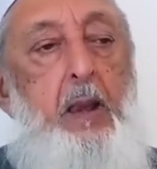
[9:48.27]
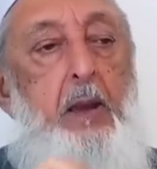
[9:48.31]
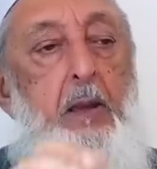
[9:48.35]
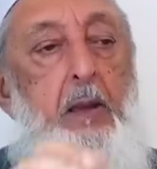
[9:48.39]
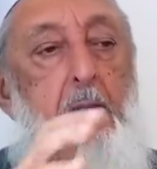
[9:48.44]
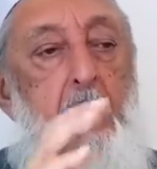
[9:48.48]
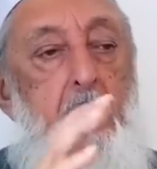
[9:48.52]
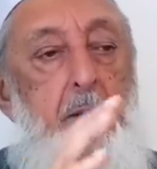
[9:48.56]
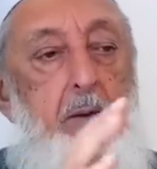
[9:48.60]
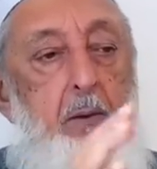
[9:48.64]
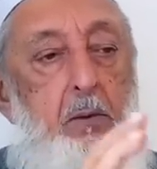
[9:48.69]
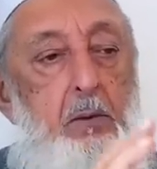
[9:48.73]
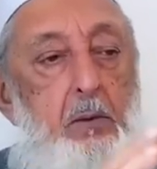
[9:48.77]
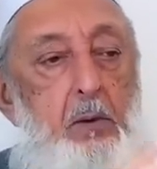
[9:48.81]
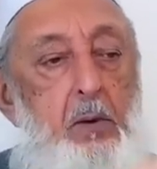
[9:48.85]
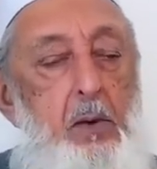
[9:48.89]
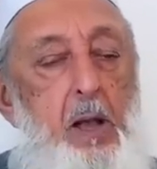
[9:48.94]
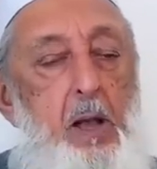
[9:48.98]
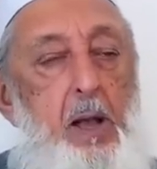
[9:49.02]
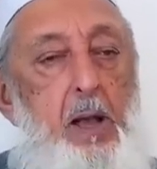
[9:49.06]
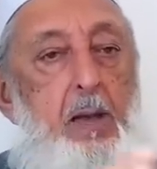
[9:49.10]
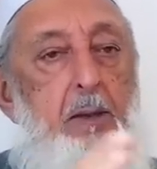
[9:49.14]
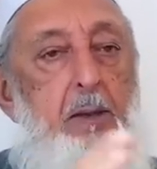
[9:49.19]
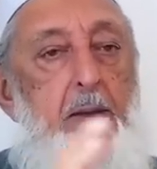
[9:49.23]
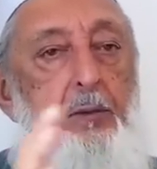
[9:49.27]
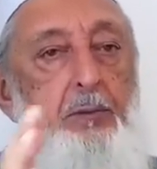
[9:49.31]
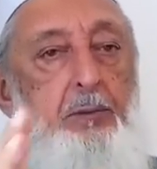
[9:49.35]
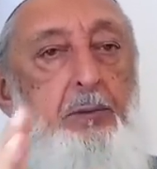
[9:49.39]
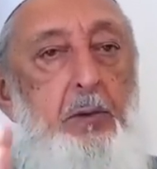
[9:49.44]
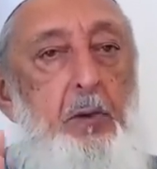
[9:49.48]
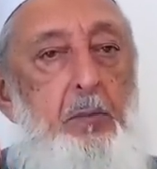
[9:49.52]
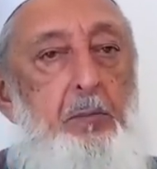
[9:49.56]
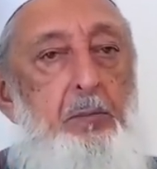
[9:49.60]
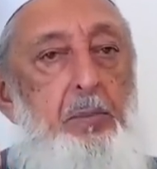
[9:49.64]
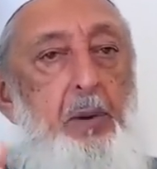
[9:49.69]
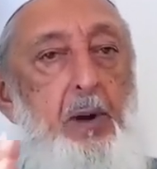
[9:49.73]
that the Quran is
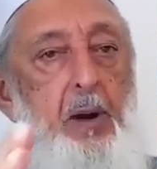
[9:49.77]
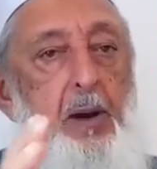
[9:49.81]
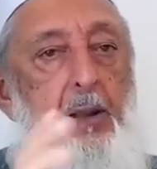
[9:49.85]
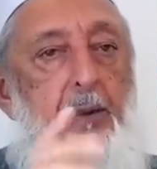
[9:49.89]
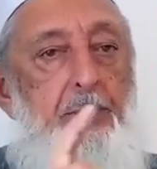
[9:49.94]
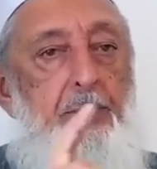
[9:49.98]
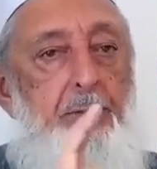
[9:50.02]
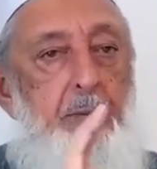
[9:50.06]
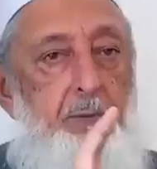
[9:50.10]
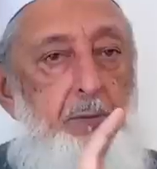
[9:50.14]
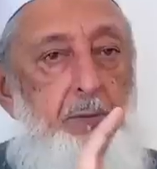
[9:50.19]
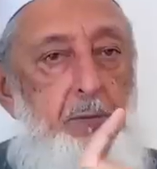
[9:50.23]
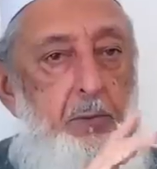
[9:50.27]
comprised of